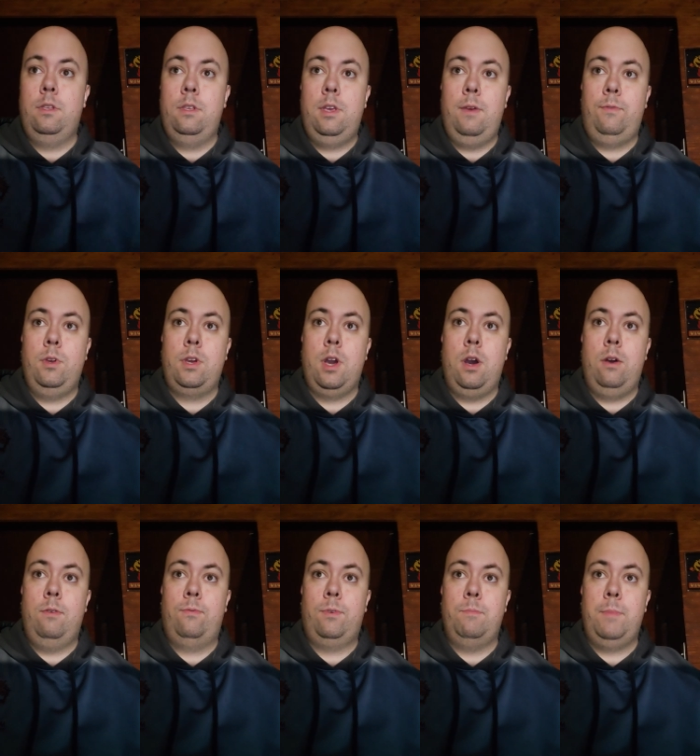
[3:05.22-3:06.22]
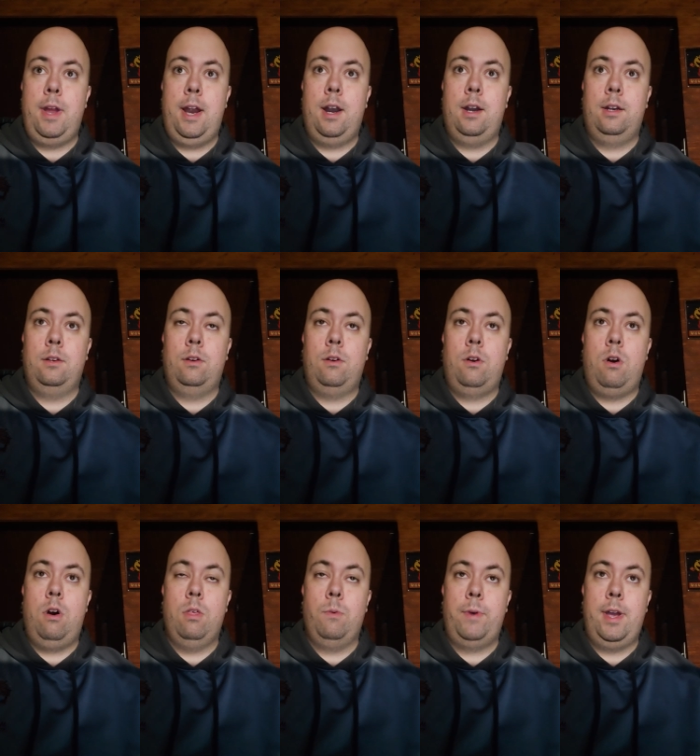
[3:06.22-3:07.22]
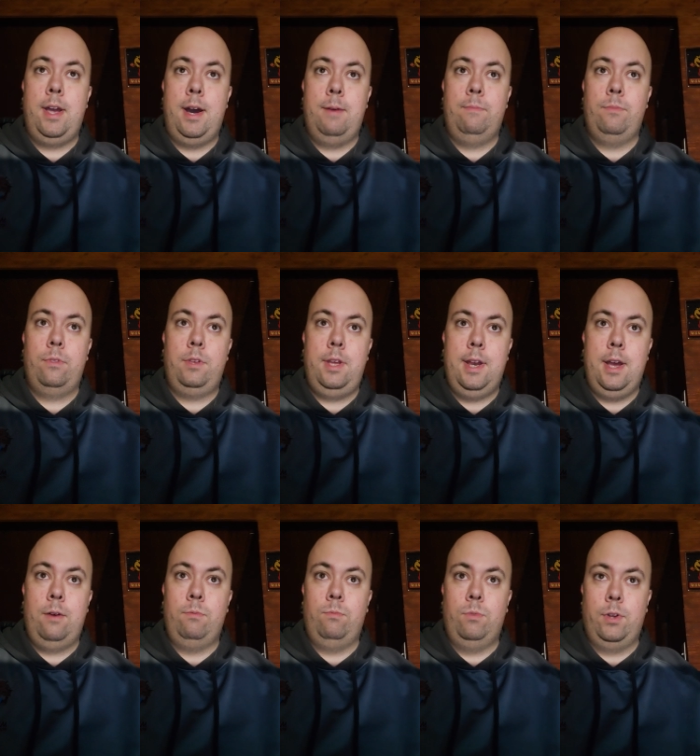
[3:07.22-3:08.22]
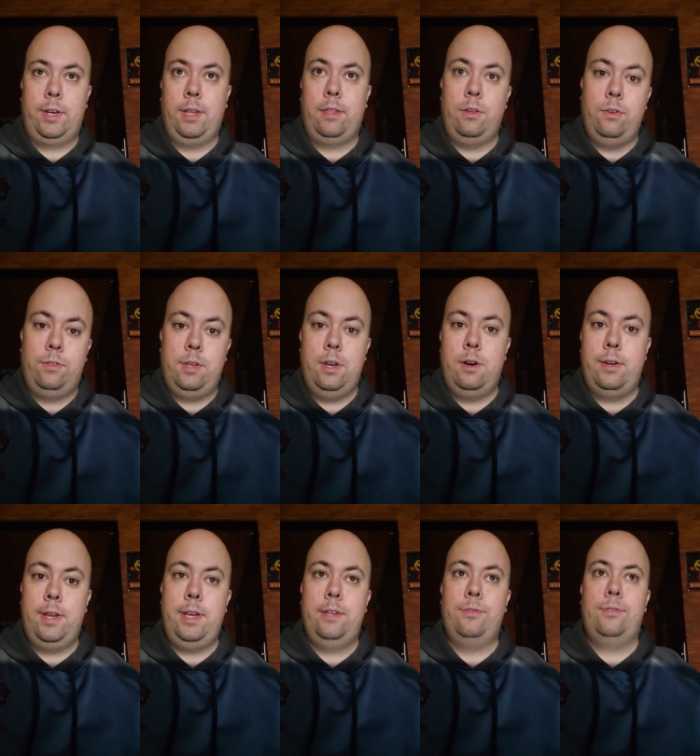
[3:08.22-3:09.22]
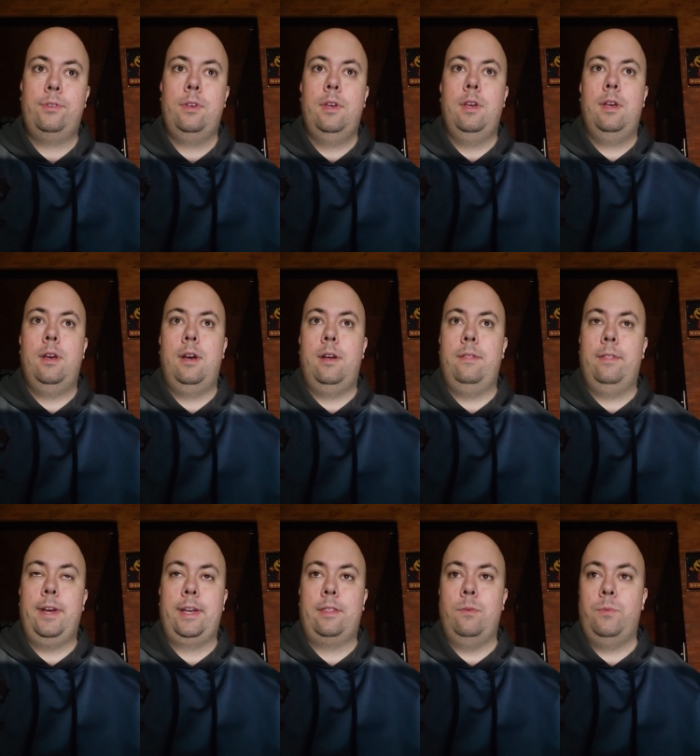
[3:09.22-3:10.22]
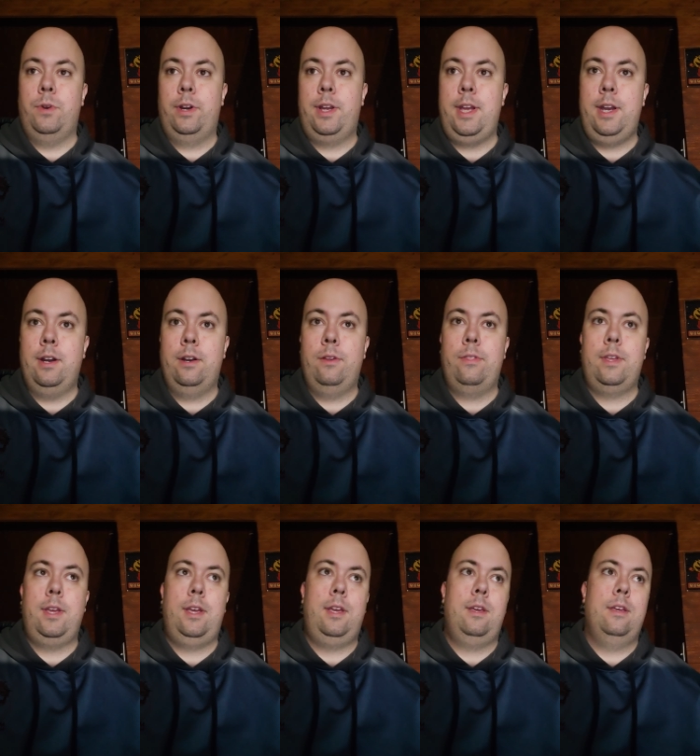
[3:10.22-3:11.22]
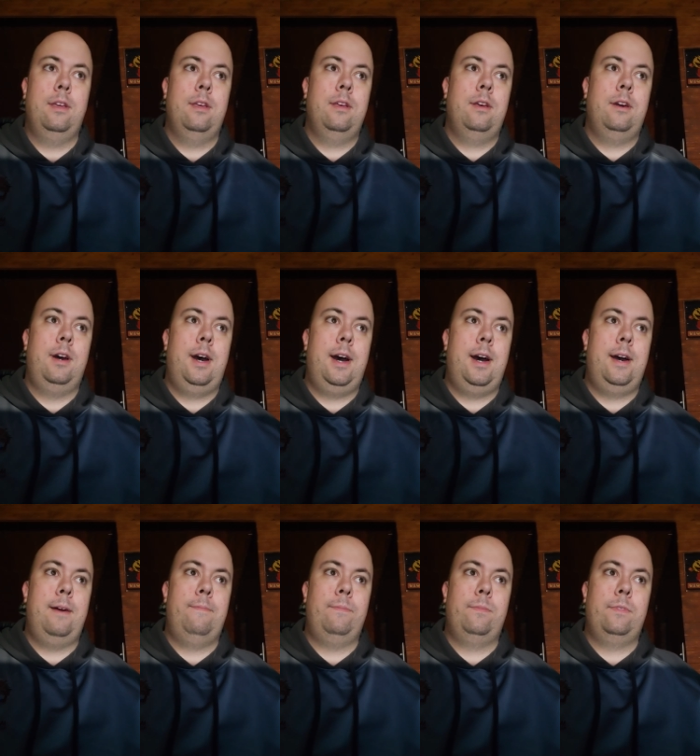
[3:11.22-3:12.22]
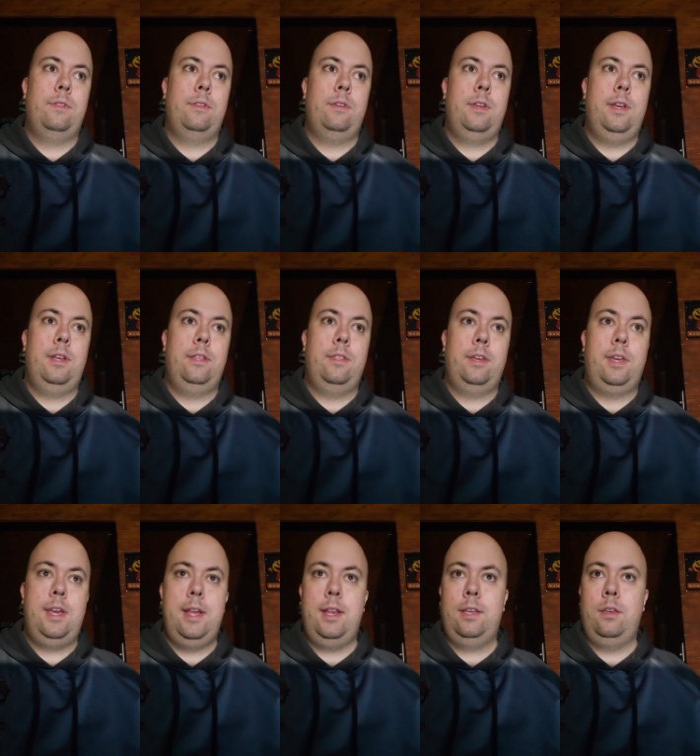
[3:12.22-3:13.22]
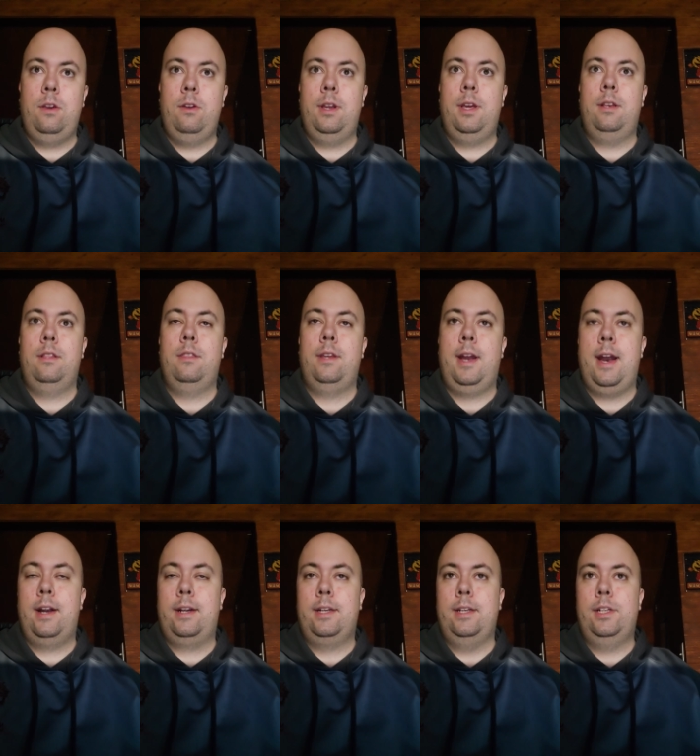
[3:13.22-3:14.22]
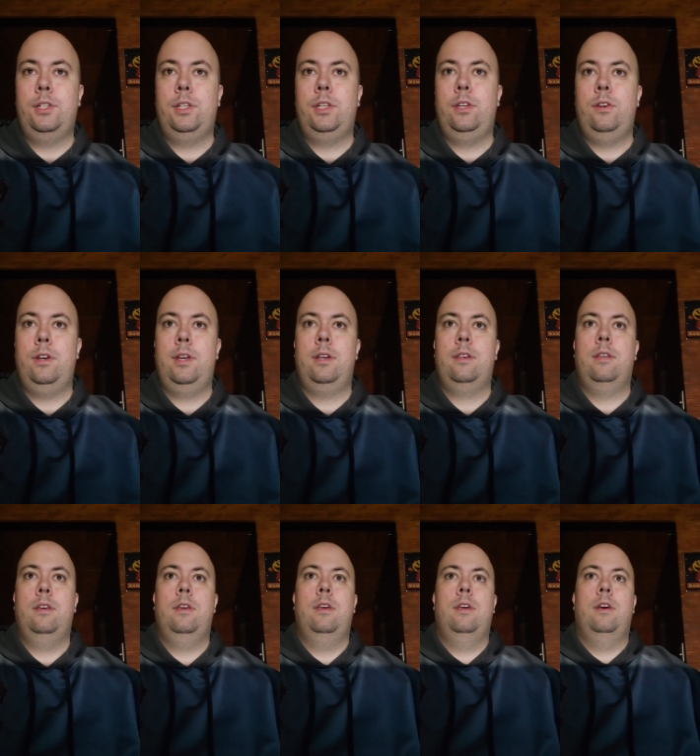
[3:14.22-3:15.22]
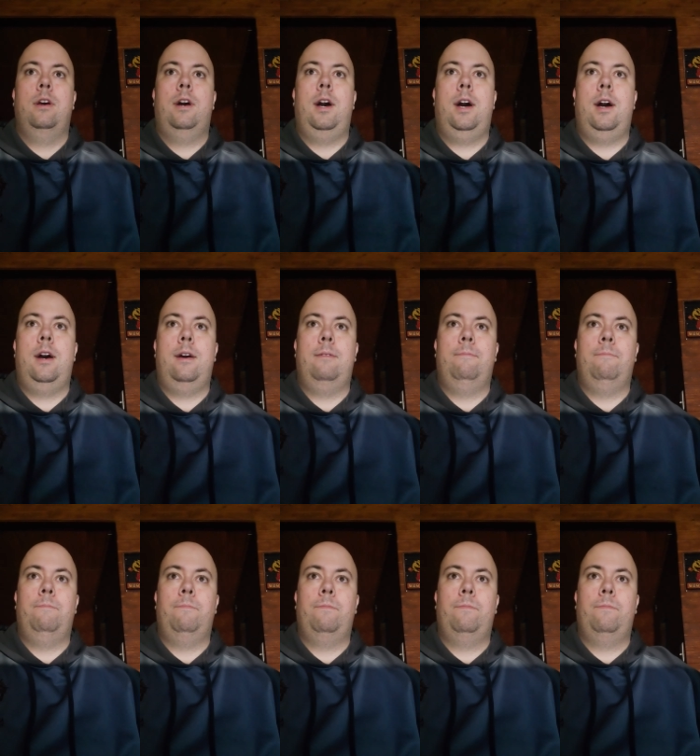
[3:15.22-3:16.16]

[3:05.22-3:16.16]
If you go from there all the way up, look at the utilities, like the water heater, the heating unit, the air conditioning unit, the